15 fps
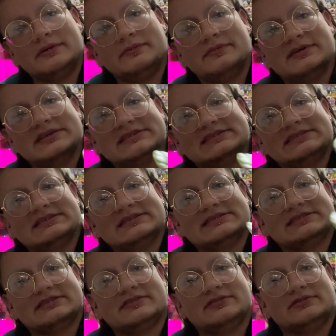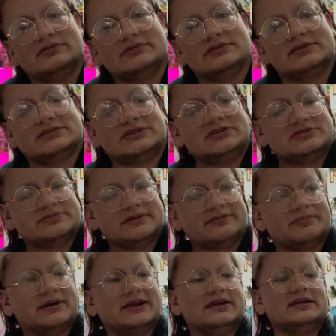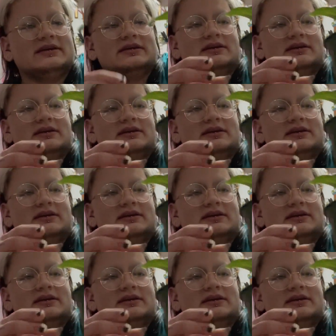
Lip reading: was this little, excuse me everybody.